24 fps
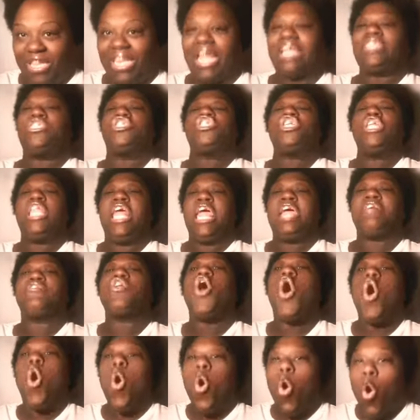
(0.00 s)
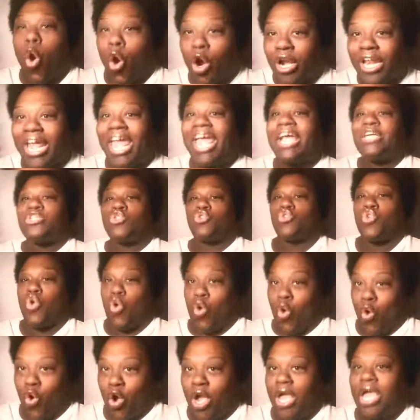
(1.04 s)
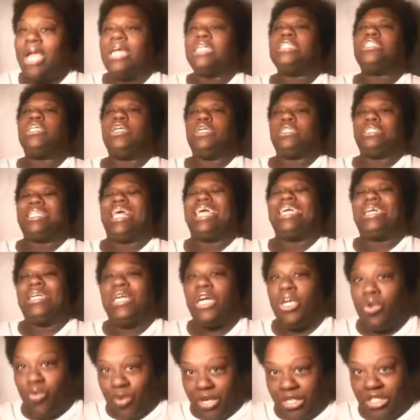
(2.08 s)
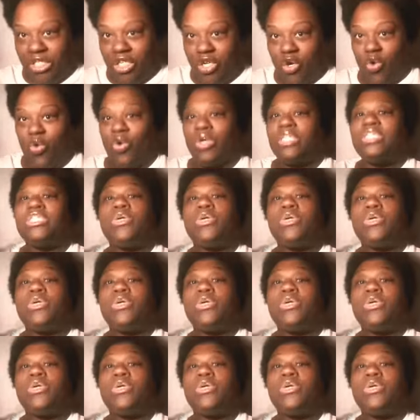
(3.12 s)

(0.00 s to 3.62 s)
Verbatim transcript: Like, she laughed hard, extra hard, to was like gut wrenching hard.